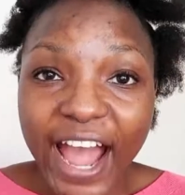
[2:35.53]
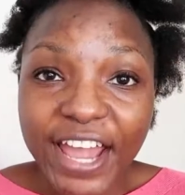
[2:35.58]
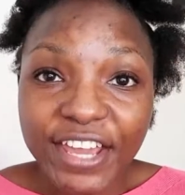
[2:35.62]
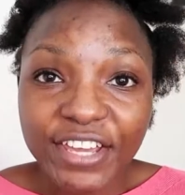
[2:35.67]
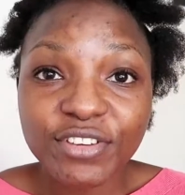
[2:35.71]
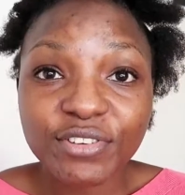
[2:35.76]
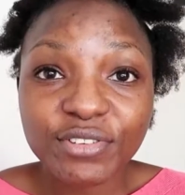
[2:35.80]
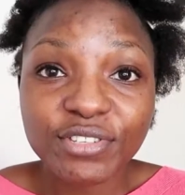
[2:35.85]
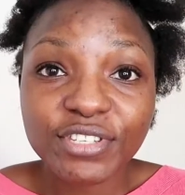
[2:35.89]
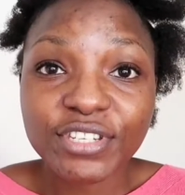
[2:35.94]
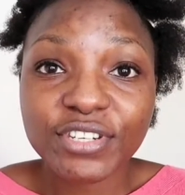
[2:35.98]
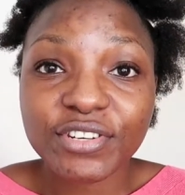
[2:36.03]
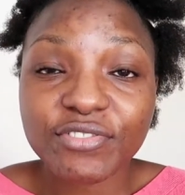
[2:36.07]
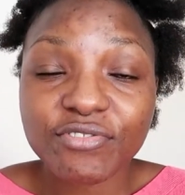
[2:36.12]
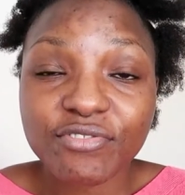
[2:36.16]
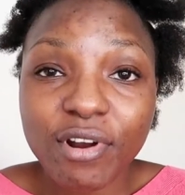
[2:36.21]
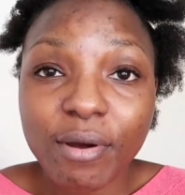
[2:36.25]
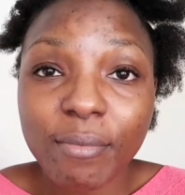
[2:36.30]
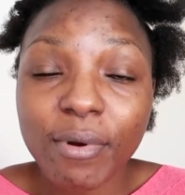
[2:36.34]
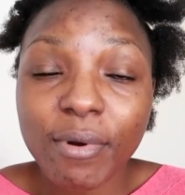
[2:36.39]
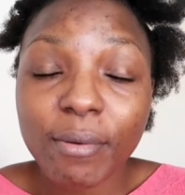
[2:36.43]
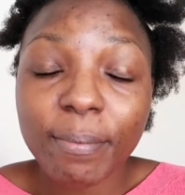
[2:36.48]
I used
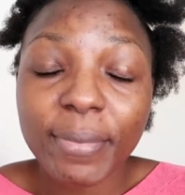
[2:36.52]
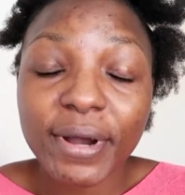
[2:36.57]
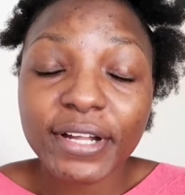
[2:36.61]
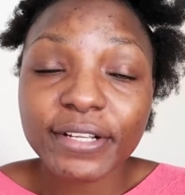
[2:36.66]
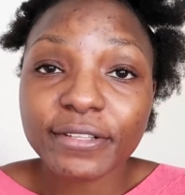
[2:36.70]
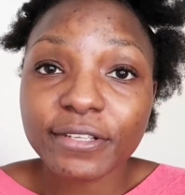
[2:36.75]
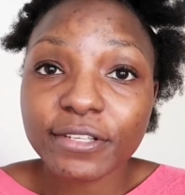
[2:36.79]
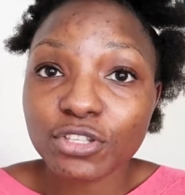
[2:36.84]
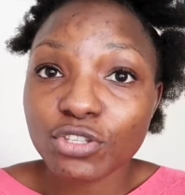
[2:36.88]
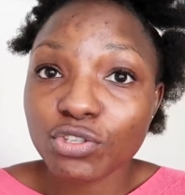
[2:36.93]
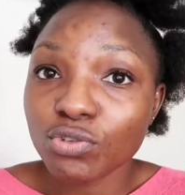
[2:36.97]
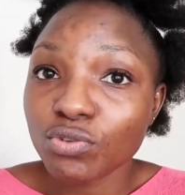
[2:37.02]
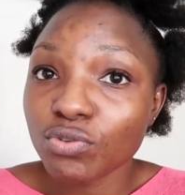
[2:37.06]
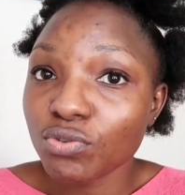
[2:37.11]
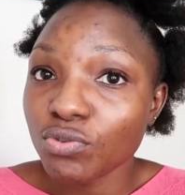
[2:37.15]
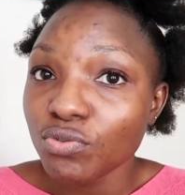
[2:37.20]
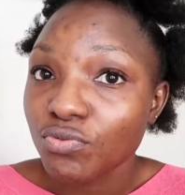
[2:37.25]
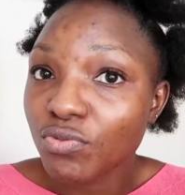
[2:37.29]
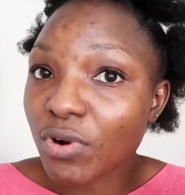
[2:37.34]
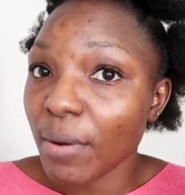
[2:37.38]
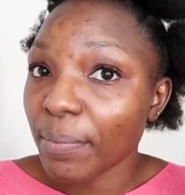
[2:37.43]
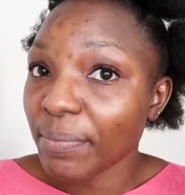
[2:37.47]
rubber band
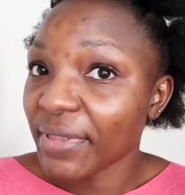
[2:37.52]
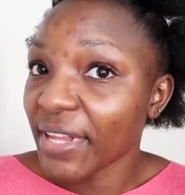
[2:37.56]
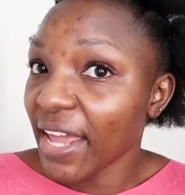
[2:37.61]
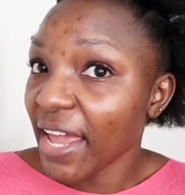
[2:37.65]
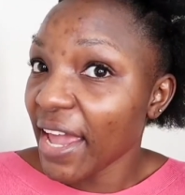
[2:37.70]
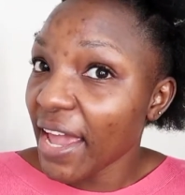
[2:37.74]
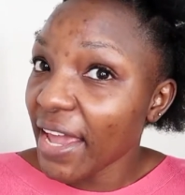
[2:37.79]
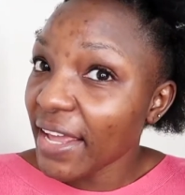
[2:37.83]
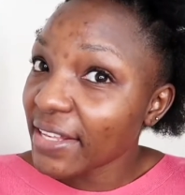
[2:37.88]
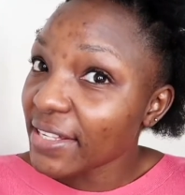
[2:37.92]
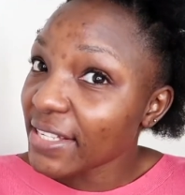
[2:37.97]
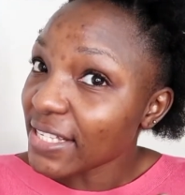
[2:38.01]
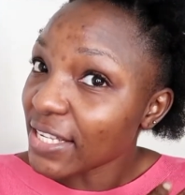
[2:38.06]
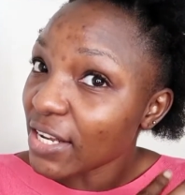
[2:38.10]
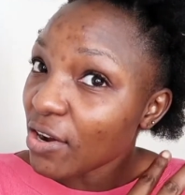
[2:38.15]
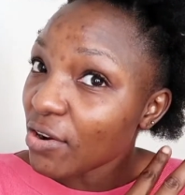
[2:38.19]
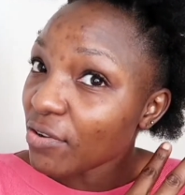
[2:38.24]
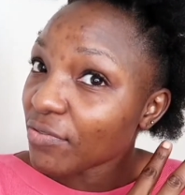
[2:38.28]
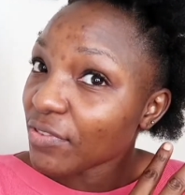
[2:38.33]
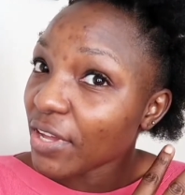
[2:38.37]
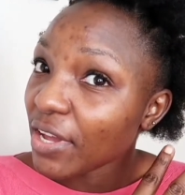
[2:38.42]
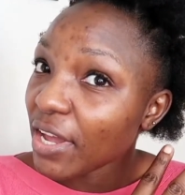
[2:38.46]
to wrap the ends
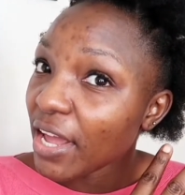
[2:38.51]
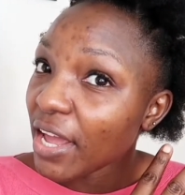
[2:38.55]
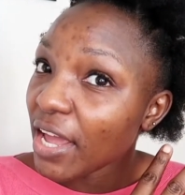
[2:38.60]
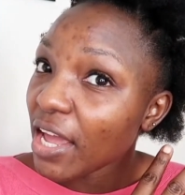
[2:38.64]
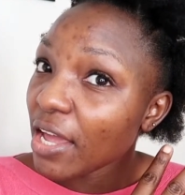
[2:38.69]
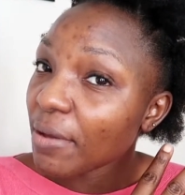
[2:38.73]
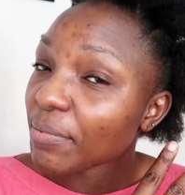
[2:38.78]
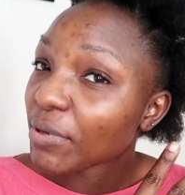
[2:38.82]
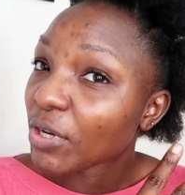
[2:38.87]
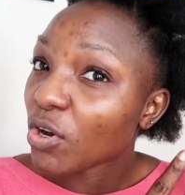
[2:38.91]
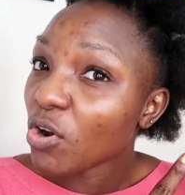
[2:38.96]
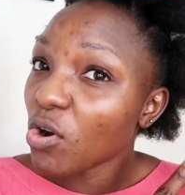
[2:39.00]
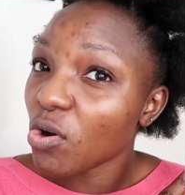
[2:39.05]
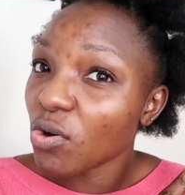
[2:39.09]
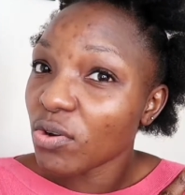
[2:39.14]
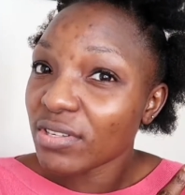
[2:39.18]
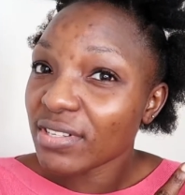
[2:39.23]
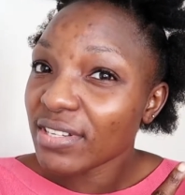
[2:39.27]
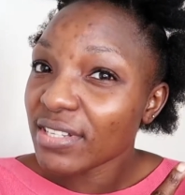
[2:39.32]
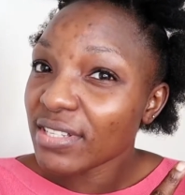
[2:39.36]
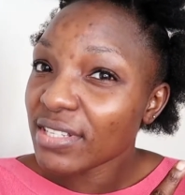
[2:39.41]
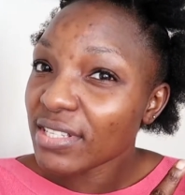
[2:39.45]
of the hair
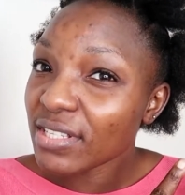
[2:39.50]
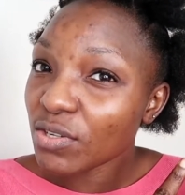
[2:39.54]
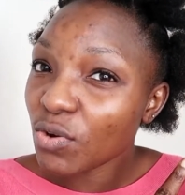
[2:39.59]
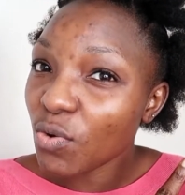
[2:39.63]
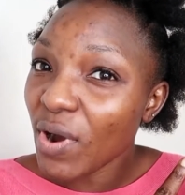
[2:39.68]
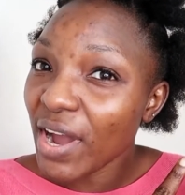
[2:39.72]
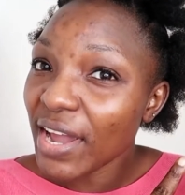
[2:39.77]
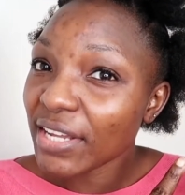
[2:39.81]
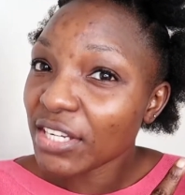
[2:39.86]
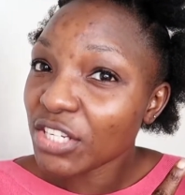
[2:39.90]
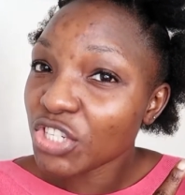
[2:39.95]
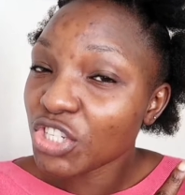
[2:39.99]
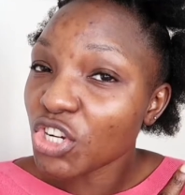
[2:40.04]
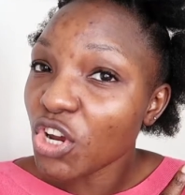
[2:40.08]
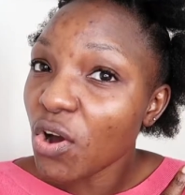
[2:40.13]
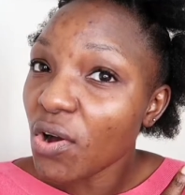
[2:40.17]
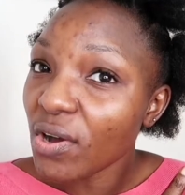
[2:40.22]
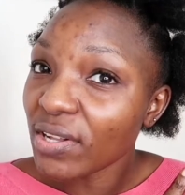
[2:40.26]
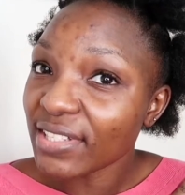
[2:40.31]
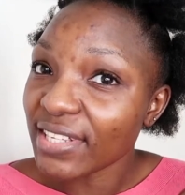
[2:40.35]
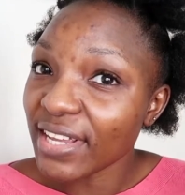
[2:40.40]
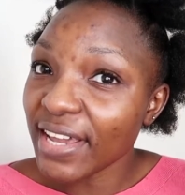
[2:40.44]
because it's quite
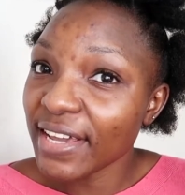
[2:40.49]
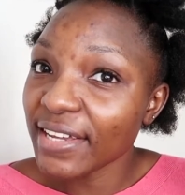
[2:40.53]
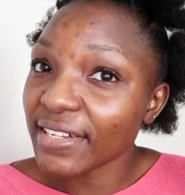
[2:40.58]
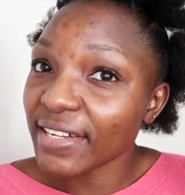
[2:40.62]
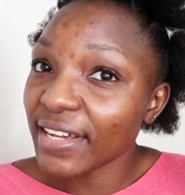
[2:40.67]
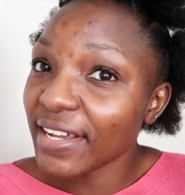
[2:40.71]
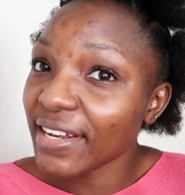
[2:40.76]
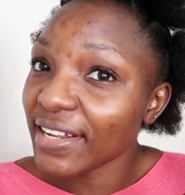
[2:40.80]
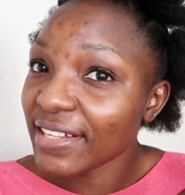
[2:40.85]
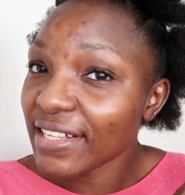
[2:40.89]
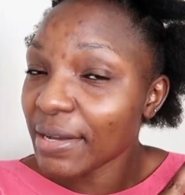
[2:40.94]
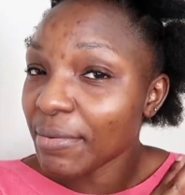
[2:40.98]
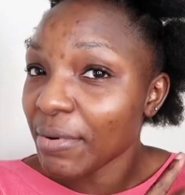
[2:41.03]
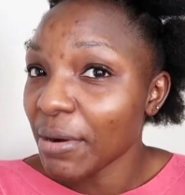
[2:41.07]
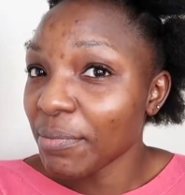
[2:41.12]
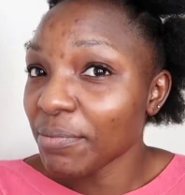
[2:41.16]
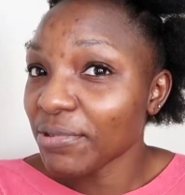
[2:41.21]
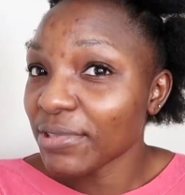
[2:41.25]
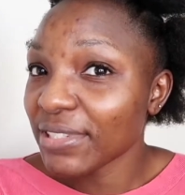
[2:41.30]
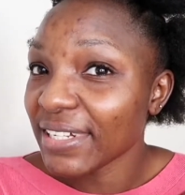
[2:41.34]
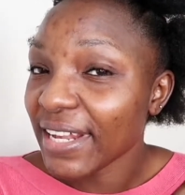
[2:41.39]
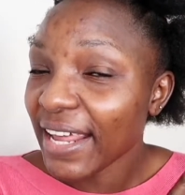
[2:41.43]
short, and anytime I
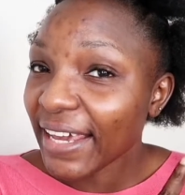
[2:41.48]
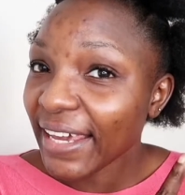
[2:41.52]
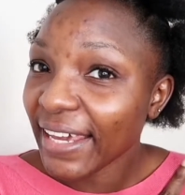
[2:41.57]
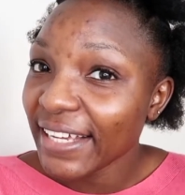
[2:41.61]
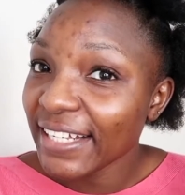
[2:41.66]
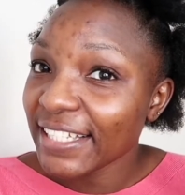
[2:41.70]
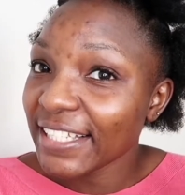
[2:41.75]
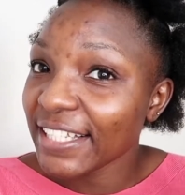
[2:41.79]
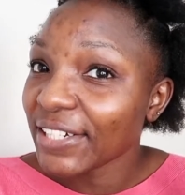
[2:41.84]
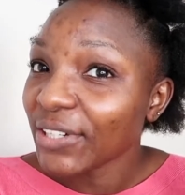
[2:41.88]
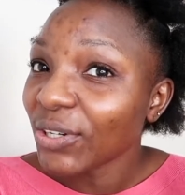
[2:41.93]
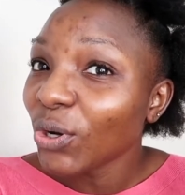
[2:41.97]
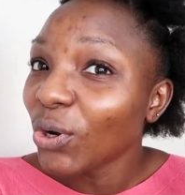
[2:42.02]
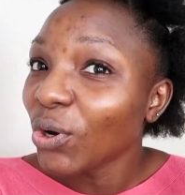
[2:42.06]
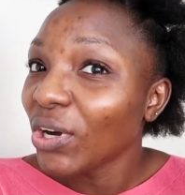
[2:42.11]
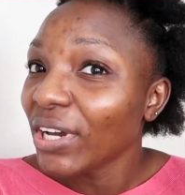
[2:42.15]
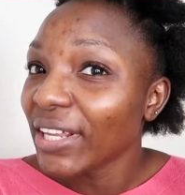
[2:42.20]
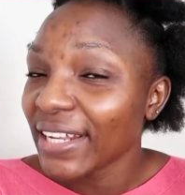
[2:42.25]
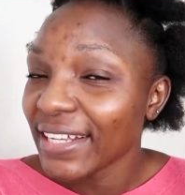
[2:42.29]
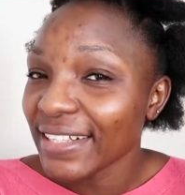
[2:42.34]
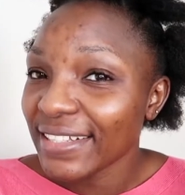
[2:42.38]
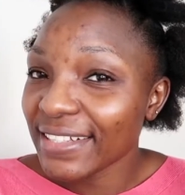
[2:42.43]
put like a gel
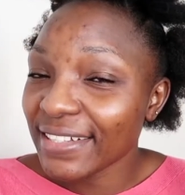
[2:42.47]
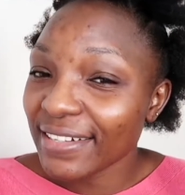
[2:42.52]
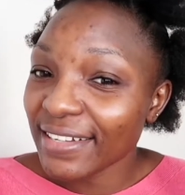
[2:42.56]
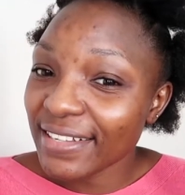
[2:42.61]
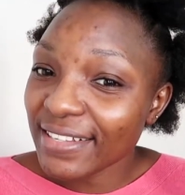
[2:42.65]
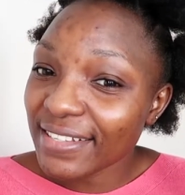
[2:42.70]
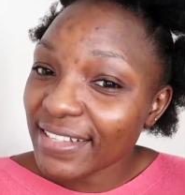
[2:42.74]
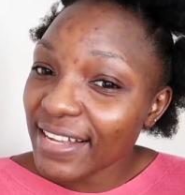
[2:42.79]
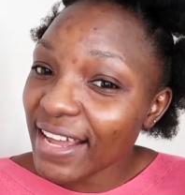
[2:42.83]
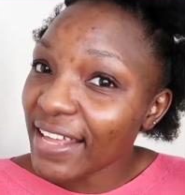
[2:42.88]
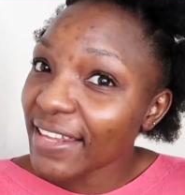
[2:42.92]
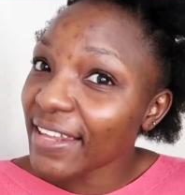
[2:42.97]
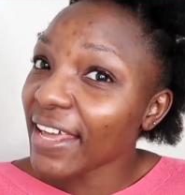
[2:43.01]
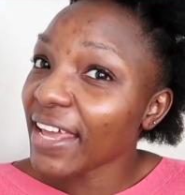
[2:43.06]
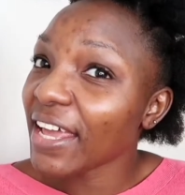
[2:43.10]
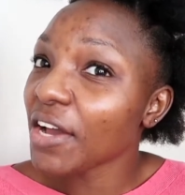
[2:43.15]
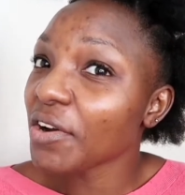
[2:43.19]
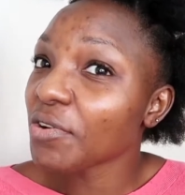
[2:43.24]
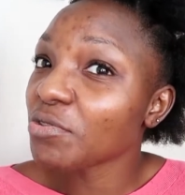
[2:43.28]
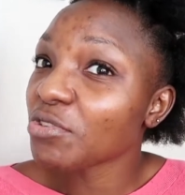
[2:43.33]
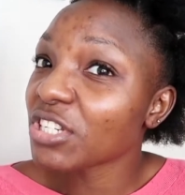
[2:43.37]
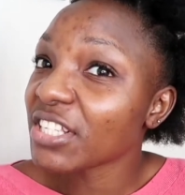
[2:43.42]
or anything inside, the
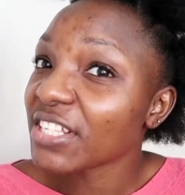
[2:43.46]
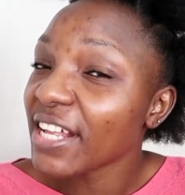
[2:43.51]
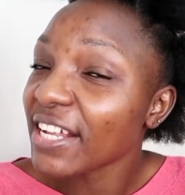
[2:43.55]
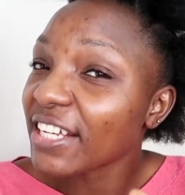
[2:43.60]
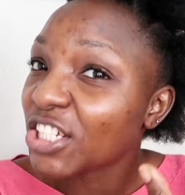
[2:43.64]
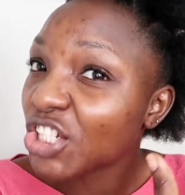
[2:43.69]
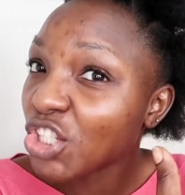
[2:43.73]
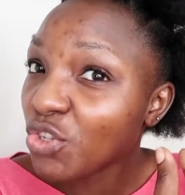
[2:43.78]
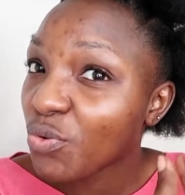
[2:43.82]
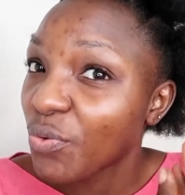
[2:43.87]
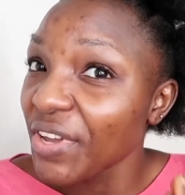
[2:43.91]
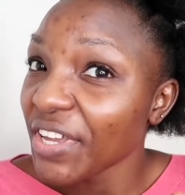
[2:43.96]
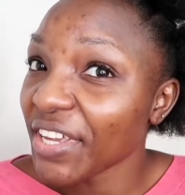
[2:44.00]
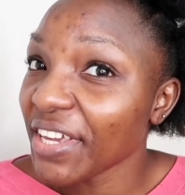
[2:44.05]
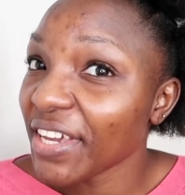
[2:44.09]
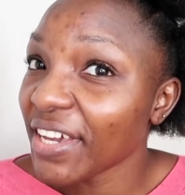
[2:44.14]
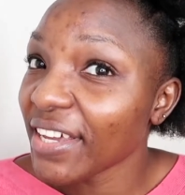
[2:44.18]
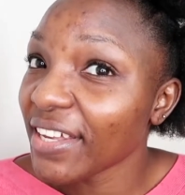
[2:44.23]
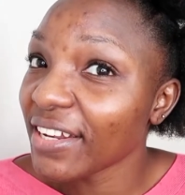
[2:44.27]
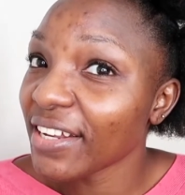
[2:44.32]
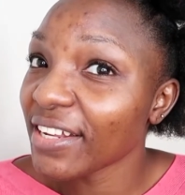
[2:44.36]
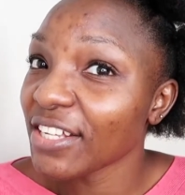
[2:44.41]
hair will start
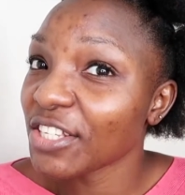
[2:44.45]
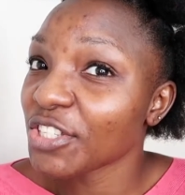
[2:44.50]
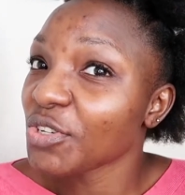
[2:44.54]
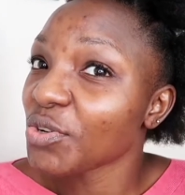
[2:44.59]
shrinking.